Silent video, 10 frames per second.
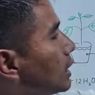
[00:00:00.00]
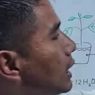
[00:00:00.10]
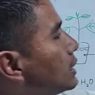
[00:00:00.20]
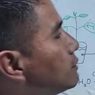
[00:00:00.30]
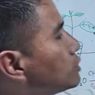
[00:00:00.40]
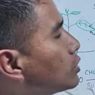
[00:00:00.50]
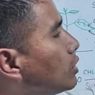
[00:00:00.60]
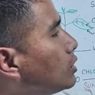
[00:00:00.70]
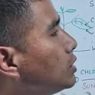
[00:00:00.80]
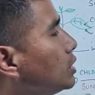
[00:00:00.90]
I have
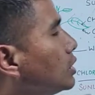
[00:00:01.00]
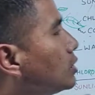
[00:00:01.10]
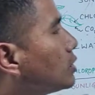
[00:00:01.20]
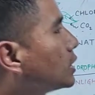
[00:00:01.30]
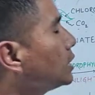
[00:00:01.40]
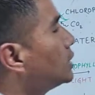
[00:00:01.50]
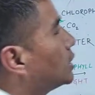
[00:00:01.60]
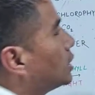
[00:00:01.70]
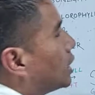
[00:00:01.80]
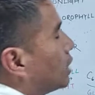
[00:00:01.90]
drawn, okay,
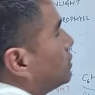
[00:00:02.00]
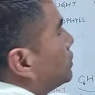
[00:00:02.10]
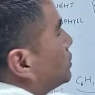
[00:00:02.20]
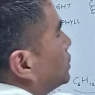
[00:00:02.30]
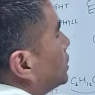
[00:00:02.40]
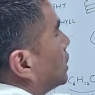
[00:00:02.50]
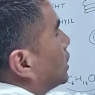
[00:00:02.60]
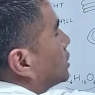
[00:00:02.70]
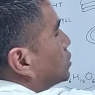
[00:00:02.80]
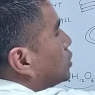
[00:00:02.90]
now if you see
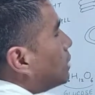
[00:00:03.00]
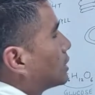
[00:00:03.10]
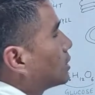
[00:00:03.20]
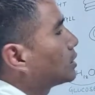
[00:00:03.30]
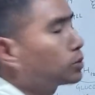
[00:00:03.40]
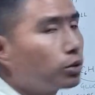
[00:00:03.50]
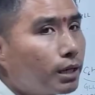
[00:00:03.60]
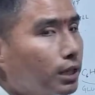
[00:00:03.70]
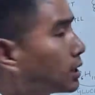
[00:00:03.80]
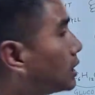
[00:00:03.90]

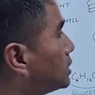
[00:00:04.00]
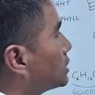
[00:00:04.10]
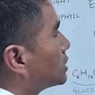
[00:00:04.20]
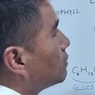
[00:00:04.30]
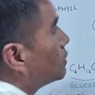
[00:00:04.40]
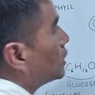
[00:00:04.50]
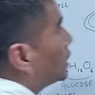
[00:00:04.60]
stomata consists of